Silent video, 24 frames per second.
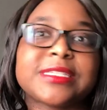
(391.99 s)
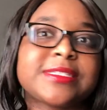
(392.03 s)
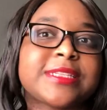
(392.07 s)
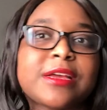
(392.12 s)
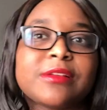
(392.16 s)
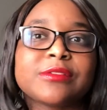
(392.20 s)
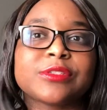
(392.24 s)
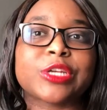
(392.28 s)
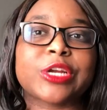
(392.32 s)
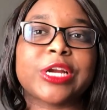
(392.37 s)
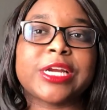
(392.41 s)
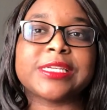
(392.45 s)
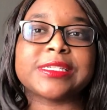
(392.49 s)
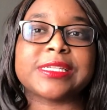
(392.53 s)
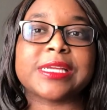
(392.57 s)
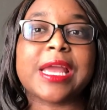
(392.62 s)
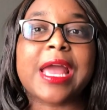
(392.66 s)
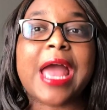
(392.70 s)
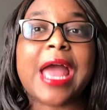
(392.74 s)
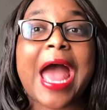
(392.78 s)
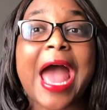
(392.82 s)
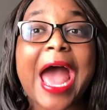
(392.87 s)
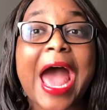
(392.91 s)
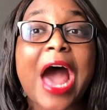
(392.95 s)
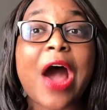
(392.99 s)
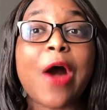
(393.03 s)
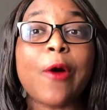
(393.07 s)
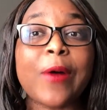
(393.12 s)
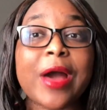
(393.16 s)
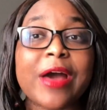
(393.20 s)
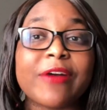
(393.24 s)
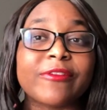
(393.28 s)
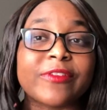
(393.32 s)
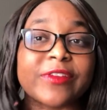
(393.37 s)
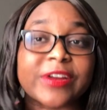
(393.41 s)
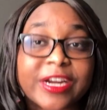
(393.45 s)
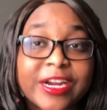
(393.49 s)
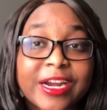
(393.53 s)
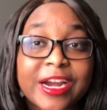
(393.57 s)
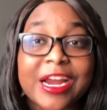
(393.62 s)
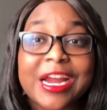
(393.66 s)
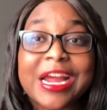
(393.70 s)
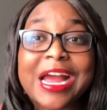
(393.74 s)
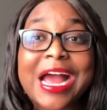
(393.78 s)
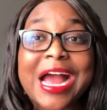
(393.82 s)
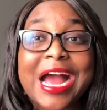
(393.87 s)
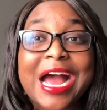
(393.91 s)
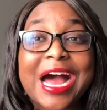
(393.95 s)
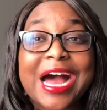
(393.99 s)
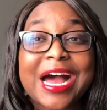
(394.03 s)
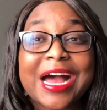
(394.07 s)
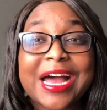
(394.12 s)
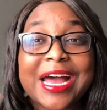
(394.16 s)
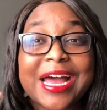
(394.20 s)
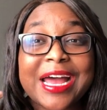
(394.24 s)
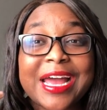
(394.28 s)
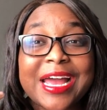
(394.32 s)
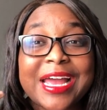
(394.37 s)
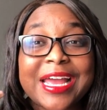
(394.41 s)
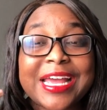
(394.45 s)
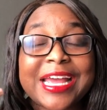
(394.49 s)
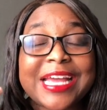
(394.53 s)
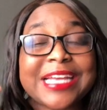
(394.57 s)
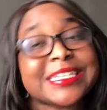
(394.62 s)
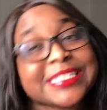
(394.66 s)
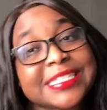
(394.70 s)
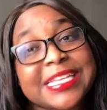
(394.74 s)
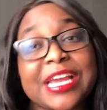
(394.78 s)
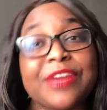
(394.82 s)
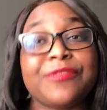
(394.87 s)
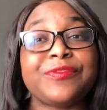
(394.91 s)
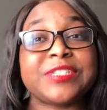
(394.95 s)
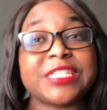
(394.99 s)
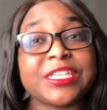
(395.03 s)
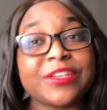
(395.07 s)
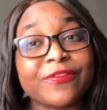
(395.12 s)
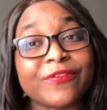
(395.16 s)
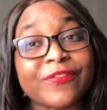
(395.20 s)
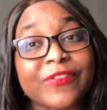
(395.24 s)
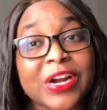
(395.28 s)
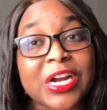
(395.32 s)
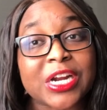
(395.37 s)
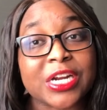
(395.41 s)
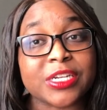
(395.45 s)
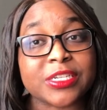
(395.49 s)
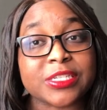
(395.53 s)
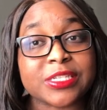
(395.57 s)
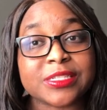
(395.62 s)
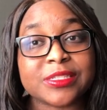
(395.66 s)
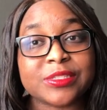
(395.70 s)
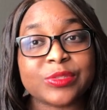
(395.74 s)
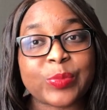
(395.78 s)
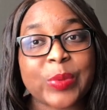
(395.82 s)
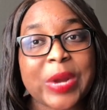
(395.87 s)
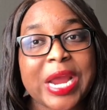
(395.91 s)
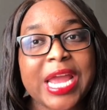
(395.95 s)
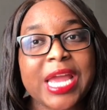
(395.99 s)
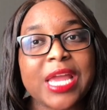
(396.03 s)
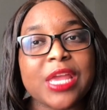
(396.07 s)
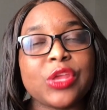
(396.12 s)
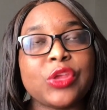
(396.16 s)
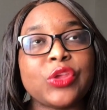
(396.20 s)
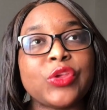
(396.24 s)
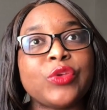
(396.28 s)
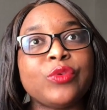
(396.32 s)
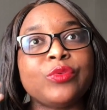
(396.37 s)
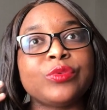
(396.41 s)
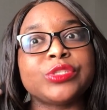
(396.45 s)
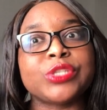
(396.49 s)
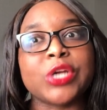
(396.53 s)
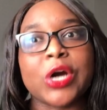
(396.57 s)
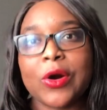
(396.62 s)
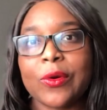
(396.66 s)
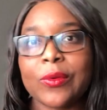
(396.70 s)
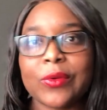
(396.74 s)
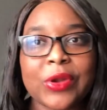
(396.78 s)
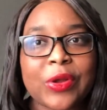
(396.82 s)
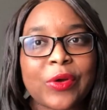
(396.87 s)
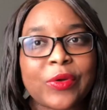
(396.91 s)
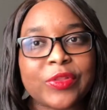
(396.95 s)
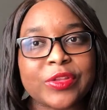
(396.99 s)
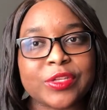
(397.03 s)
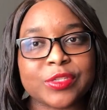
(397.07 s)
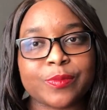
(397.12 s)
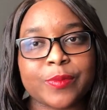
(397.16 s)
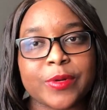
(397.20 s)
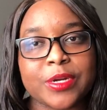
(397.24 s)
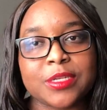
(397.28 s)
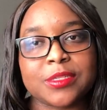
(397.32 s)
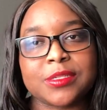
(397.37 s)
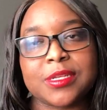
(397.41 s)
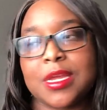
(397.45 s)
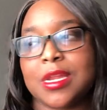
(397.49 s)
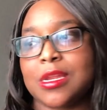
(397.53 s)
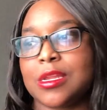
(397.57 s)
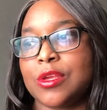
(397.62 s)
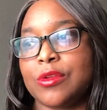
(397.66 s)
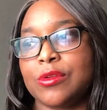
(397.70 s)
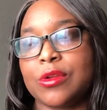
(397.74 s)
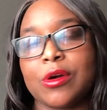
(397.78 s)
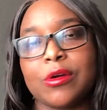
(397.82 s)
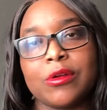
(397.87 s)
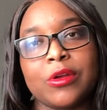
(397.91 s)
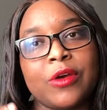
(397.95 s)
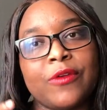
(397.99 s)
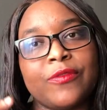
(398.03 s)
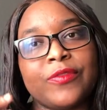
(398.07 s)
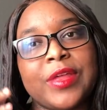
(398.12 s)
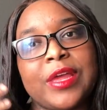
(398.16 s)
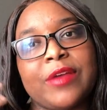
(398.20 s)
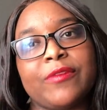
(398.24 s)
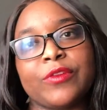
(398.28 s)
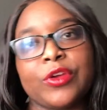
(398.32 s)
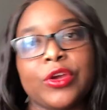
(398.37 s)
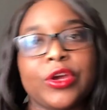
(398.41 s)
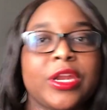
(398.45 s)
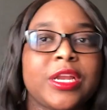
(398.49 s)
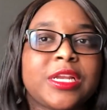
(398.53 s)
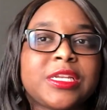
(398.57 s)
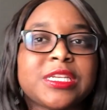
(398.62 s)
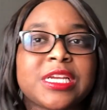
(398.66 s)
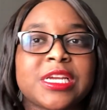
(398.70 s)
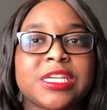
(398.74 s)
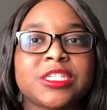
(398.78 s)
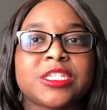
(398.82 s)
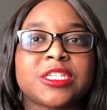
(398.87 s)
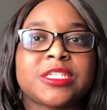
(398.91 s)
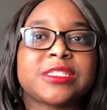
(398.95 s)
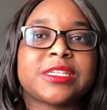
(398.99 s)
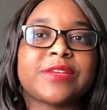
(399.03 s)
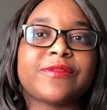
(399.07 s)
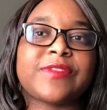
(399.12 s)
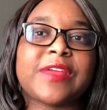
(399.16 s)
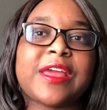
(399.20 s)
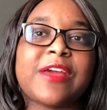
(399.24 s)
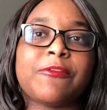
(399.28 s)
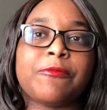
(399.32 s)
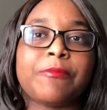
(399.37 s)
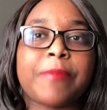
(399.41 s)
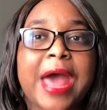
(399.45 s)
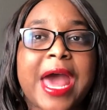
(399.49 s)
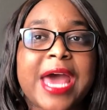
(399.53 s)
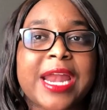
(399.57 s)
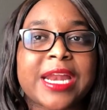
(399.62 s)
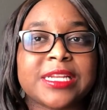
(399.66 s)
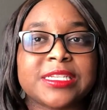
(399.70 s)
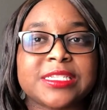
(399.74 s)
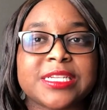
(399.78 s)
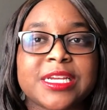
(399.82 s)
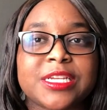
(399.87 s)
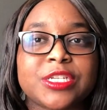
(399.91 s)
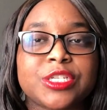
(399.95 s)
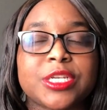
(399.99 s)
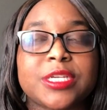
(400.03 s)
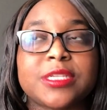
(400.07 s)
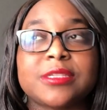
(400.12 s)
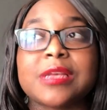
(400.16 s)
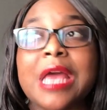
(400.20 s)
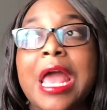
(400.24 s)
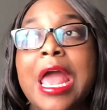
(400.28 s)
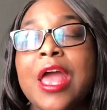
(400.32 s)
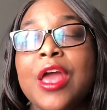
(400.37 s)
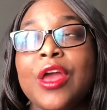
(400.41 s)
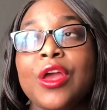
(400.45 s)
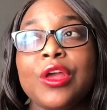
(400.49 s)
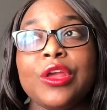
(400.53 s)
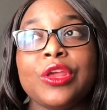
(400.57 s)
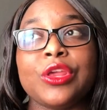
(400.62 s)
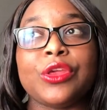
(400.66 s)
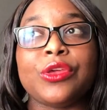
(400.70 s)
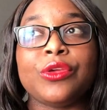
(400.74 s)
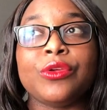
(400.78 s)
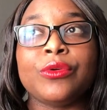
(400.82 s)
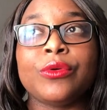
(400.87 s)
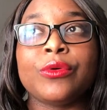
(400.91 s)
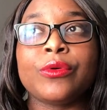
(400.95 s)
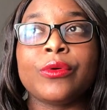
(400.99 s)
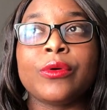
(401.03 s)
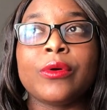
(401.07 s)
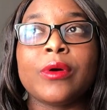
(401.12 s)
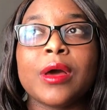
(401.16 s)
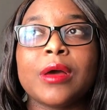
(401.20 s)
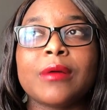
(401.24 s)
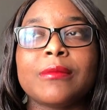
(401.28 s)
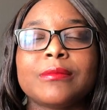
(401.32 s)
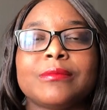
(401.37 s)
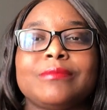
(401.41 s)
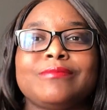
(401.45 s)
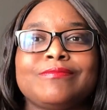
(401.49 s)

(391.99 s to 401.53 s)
that sounds crazy. However, safety first, right? You don't know this person. You don't know if they have good intentions, if they have bad intentions. You